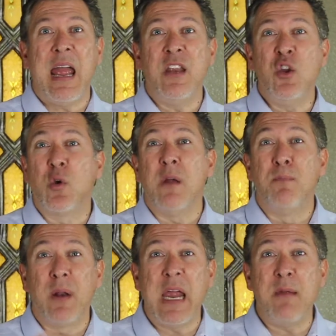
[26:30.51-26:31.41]
and you
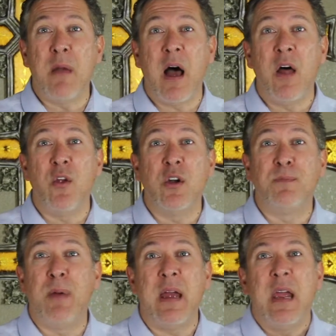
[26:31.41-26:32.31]
could blame others,
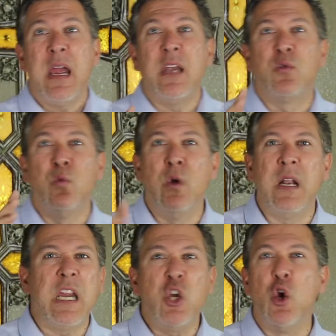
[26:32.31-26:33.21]
but it's
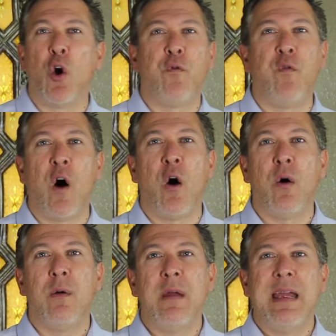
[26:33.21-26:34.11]
really your
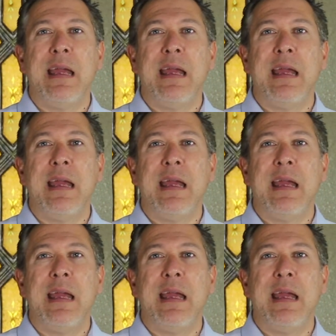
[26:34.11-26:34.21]
fault.